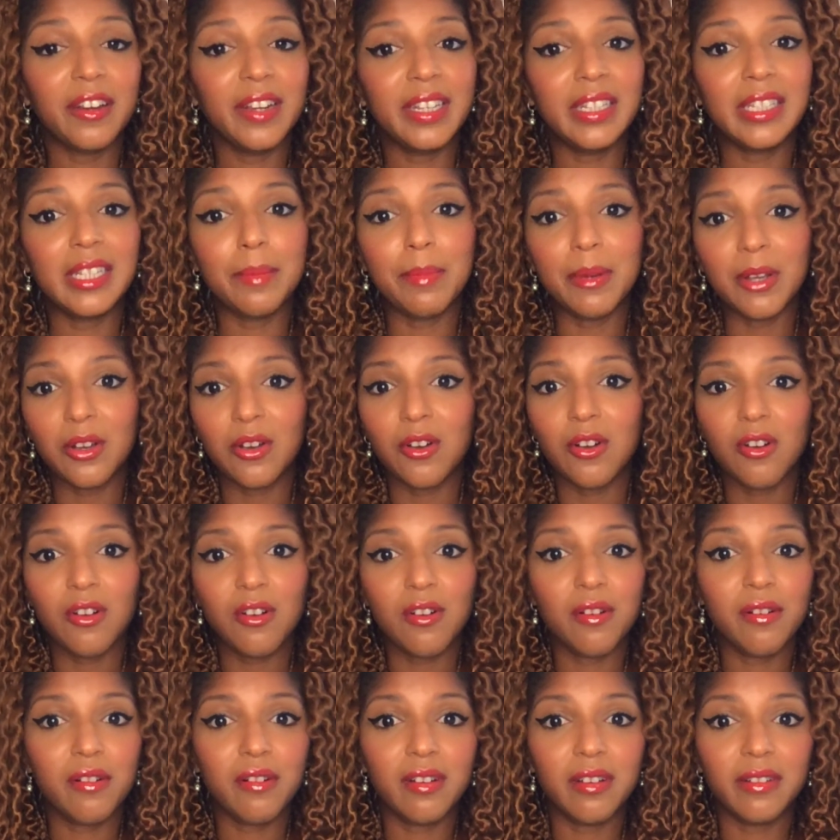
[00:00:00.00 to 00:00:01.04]

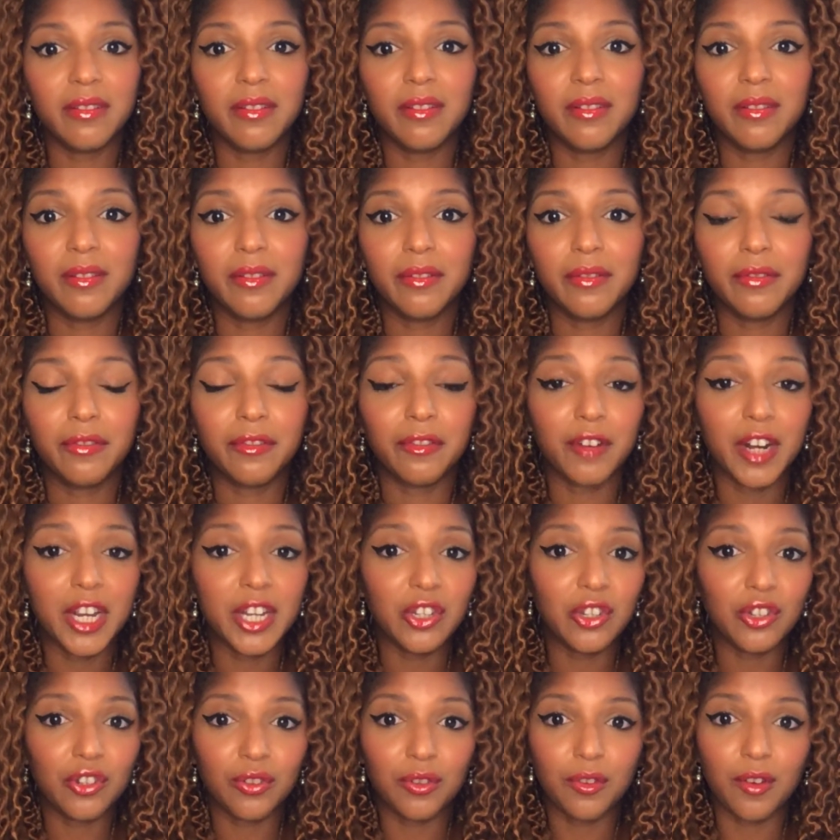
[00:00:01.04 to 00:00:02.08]
typical
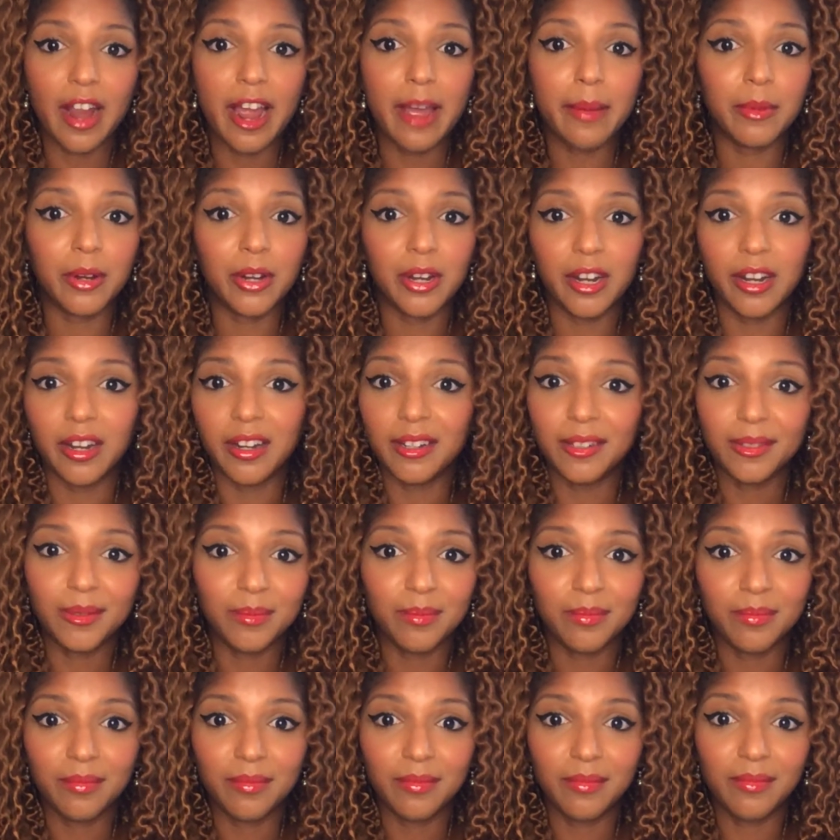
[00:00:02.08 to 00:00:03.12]
French grammar
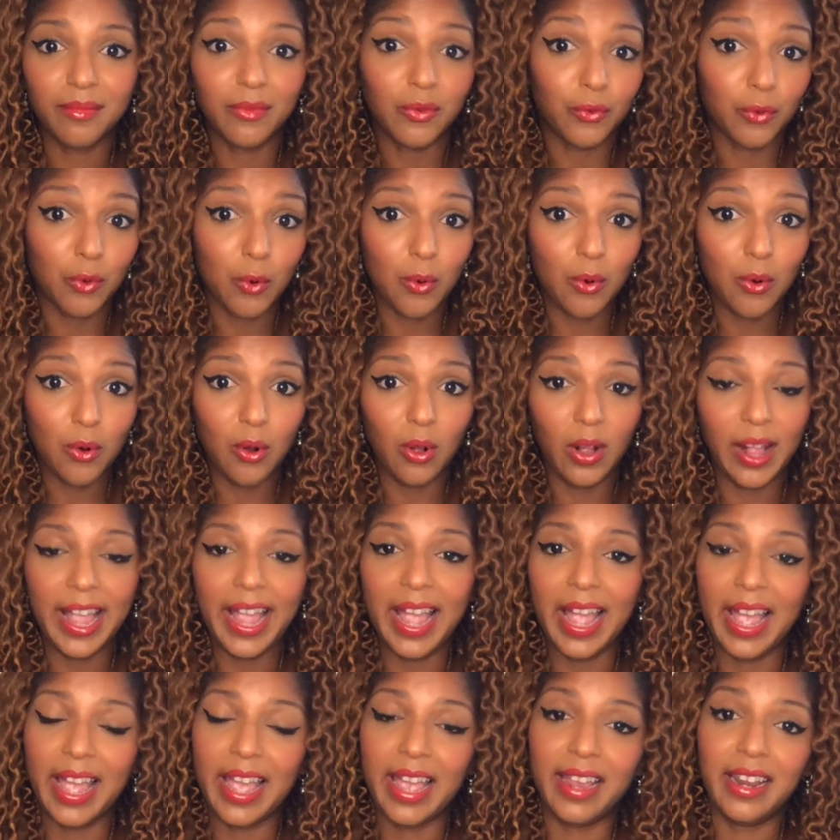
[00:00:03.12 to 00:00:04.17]
rule,
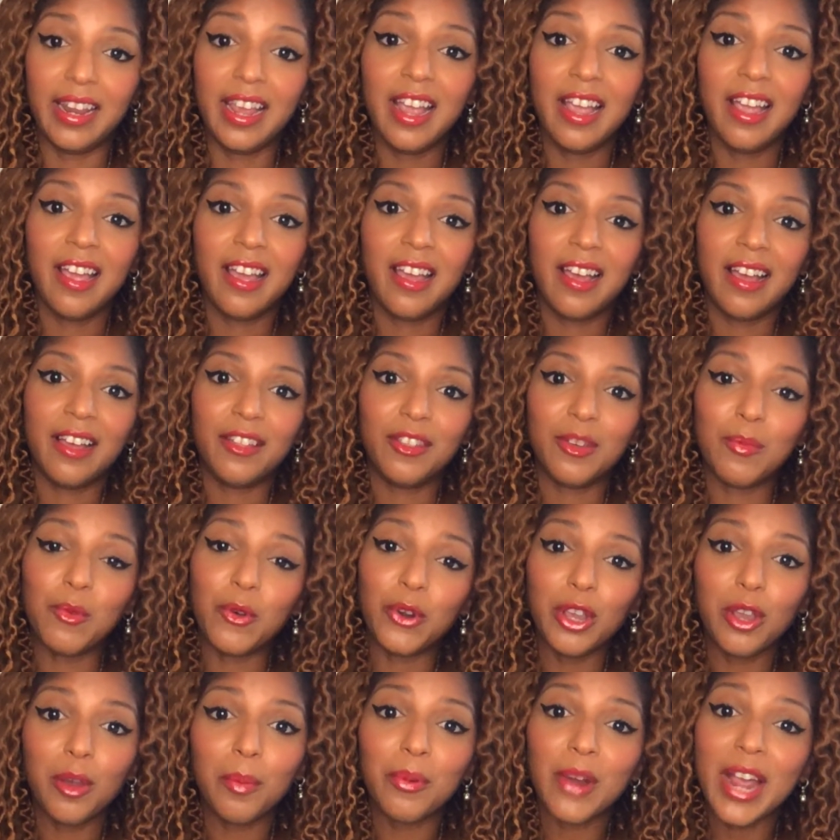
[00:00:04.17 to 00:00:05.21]
and the more
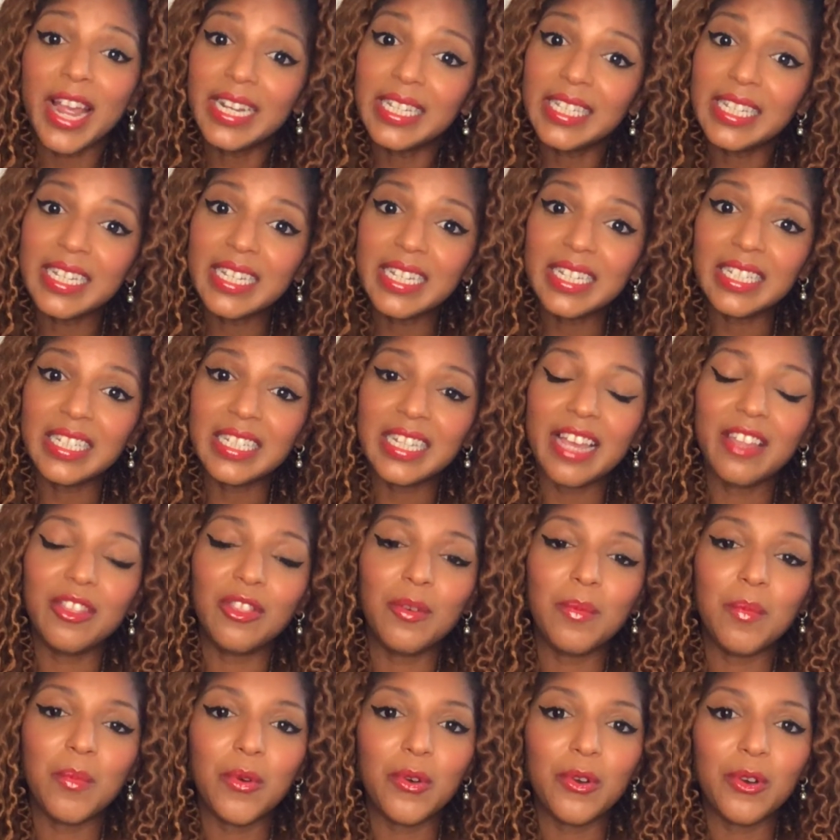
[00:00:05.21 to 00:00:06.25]
you practice and the
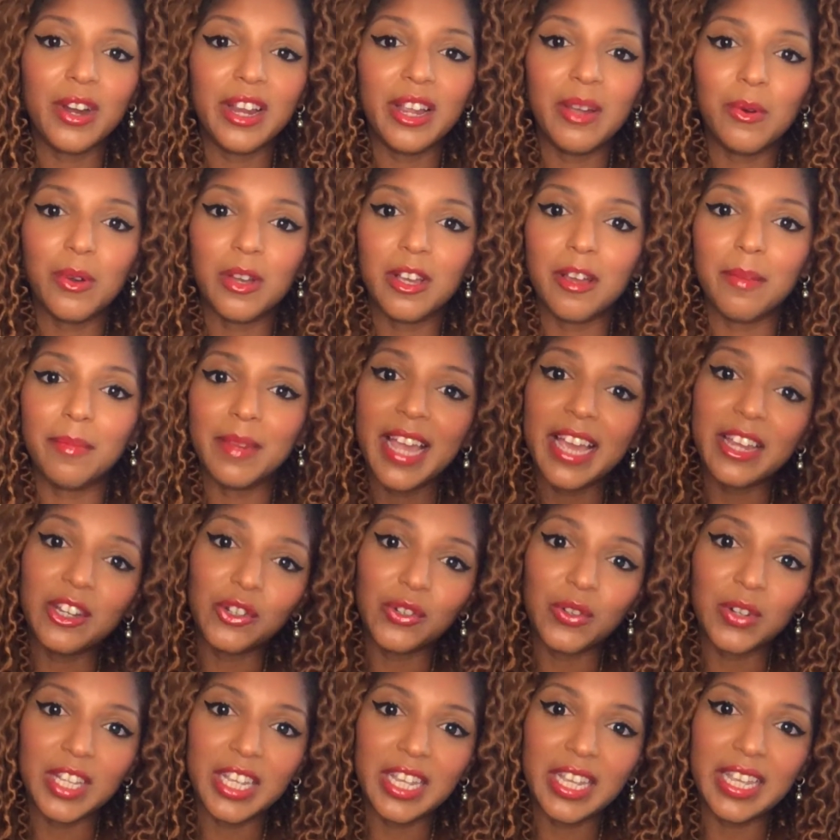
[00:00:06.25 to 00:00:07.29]
more it will come
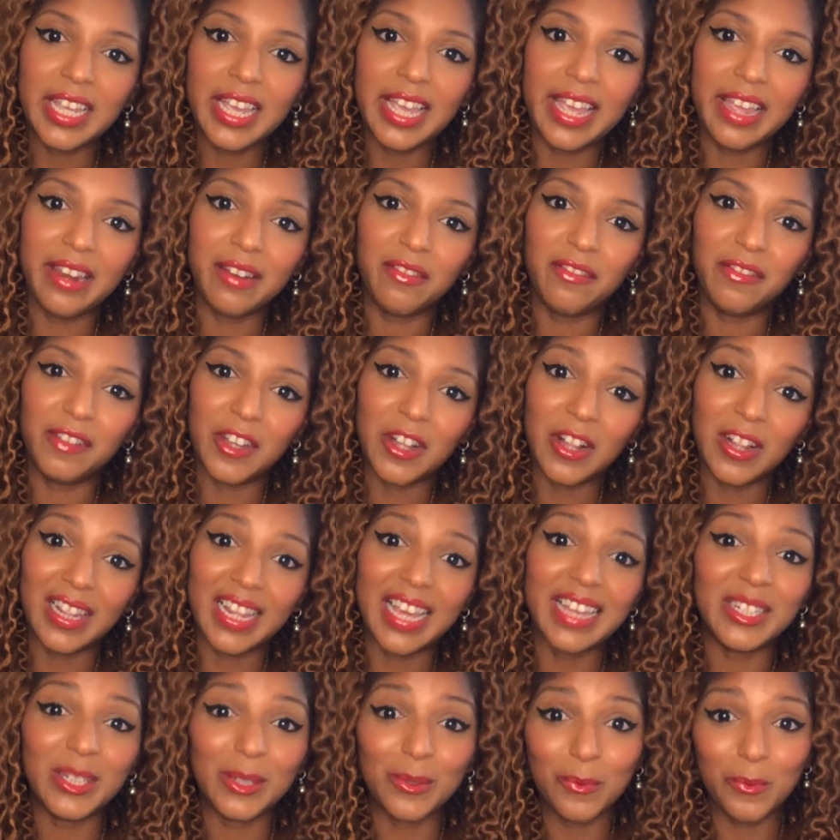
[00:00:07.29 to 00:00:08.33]
naturally and feel
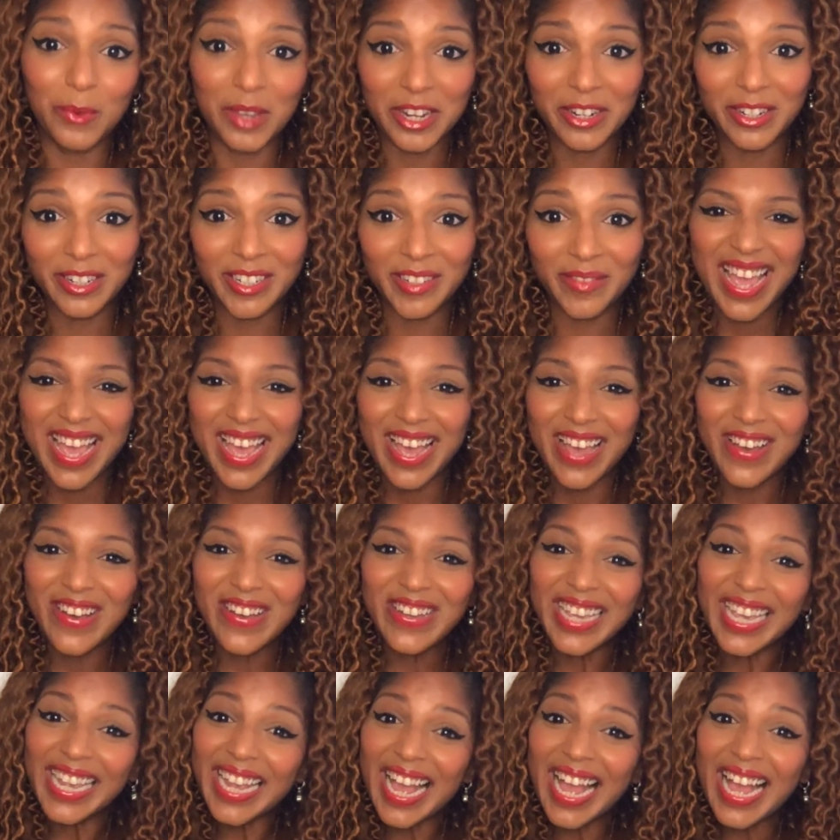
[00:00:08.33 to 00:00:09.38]
less weird.
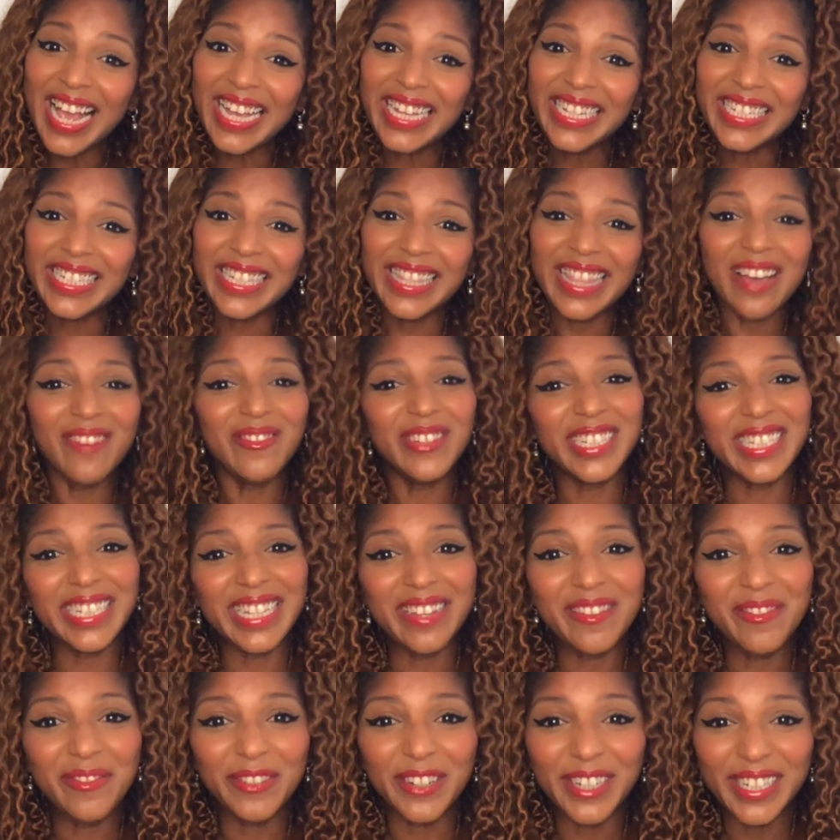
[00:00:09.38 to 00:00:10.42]
Okay guys, that was
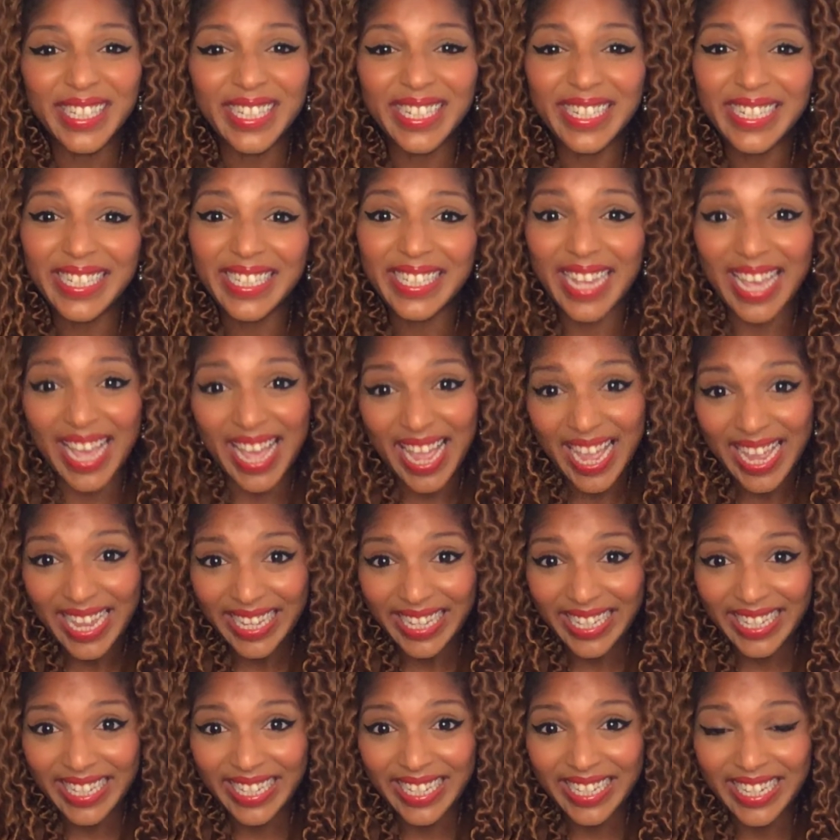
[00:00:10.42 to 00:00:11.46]
it for
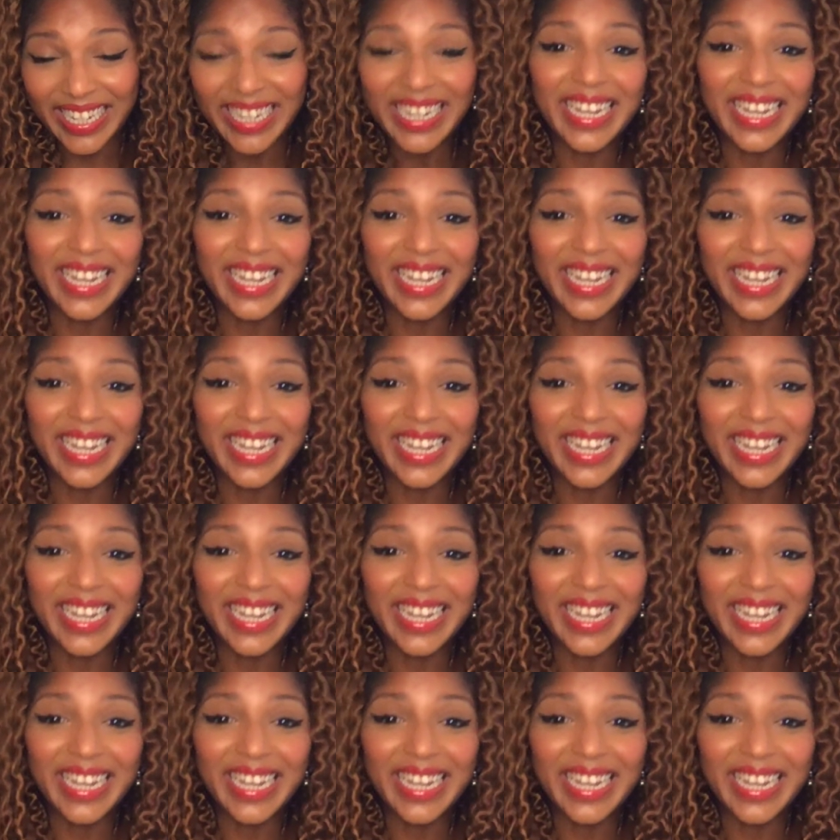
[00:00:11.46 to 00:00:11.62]
today.